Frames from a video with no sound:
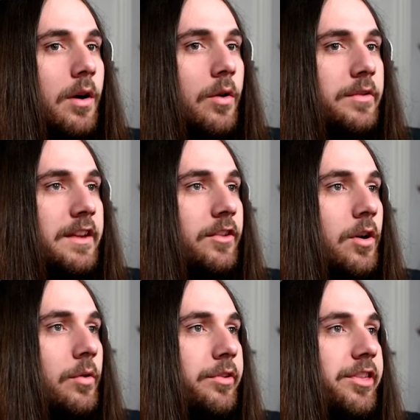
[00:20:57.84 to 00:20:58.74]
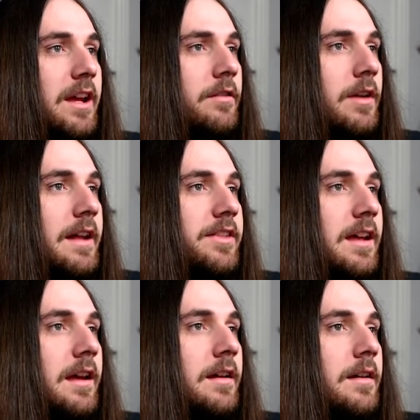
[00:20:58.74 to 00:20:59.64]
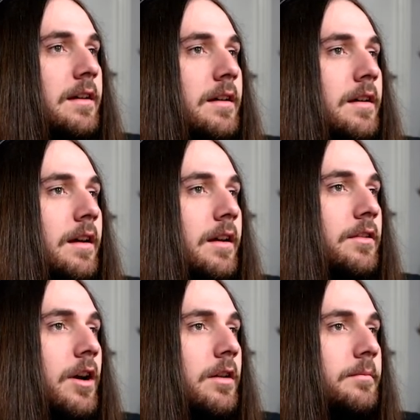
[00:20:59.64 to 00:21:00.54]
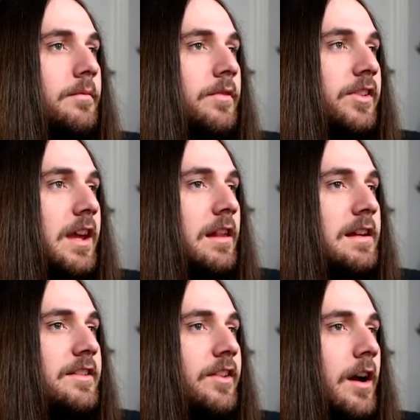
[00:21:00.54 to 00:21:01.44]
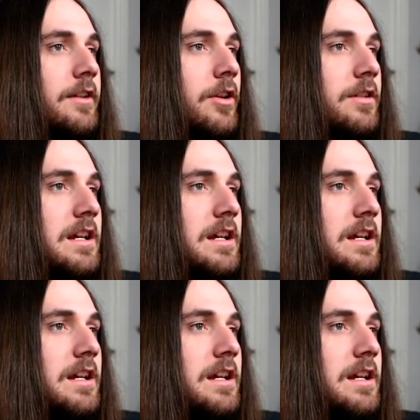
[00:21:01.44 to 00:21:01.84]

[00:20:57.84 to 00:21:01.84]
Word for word: there's a whole thing right there. No, skellies, I don't